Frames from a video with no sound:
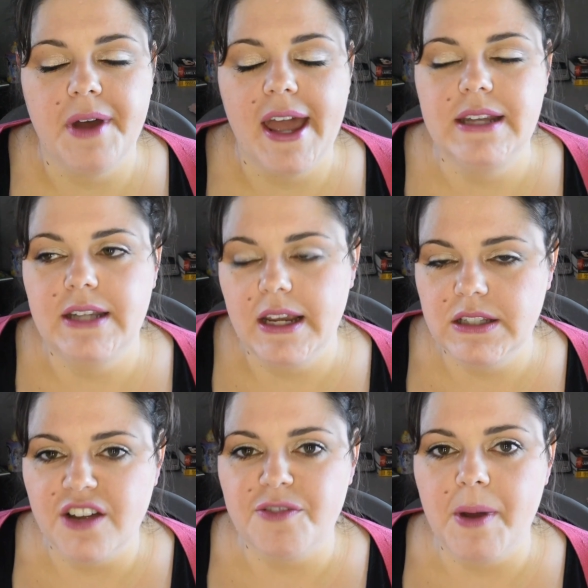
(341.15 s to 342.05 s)
It takes
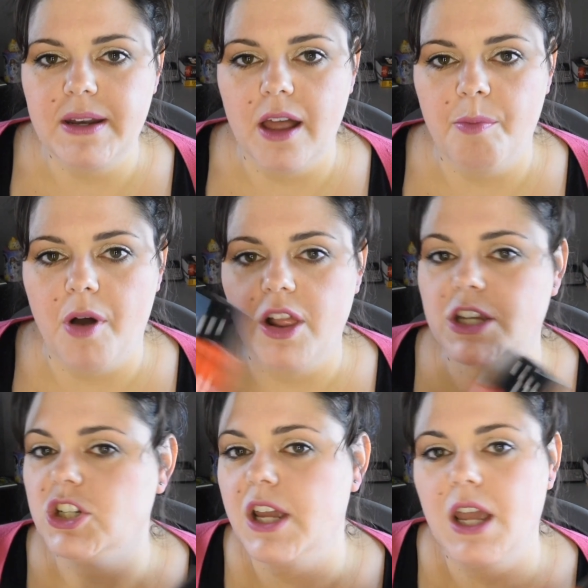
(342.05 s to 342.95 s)
off my nail
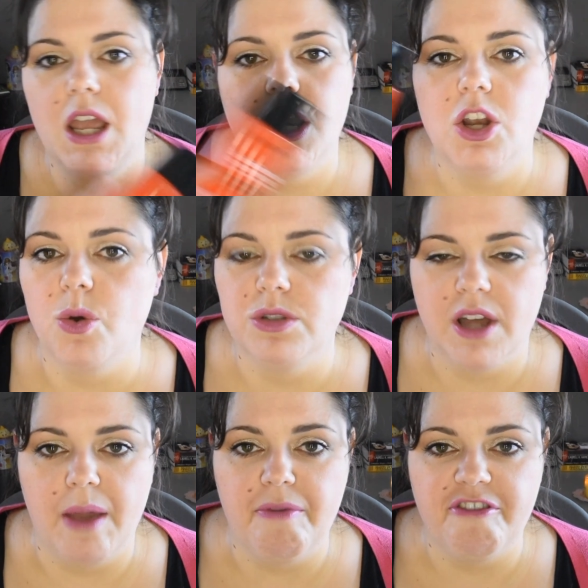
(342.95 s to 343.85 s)
polish in no
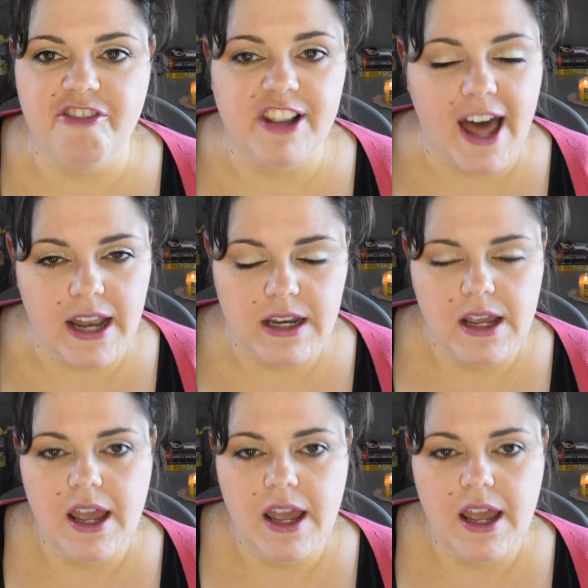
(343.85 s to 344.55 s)
time flat.